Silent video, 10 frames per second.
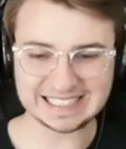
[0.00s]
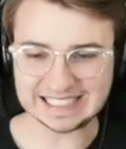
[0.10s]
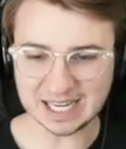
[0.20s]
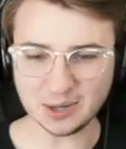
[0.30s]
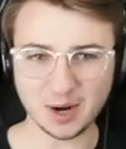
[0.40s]

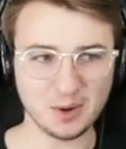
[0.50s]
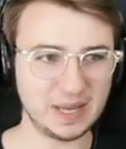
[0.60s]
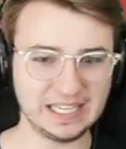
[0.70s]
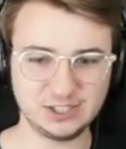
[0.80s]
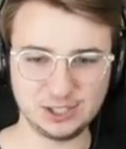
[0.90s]
Zero
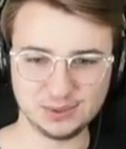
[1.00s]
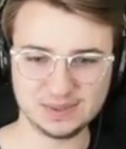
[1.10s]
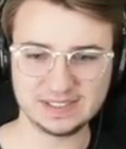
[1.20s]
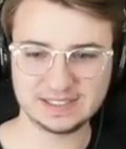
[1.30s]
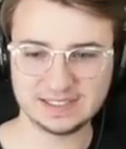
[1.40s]

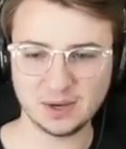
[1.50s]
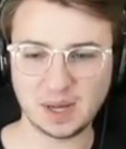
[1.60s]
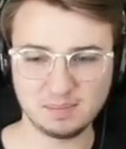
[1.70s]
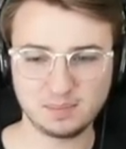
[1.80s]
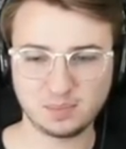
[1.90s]
issues,
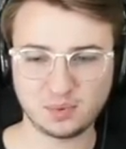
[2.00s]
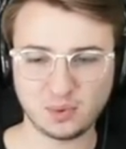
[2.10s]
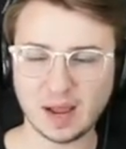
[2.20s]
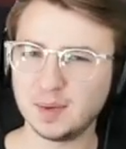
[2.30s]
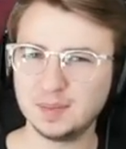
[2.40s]
though I
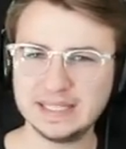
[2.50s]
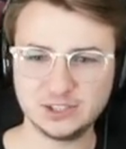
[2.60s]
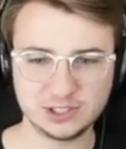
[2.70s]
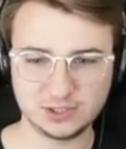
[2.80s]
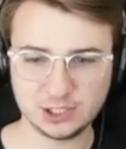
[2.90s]
probably
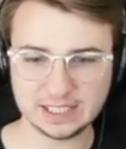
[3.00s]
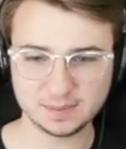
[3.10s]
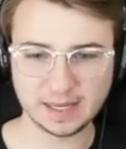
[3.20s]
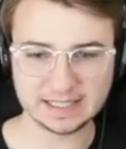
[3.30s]
just jinxed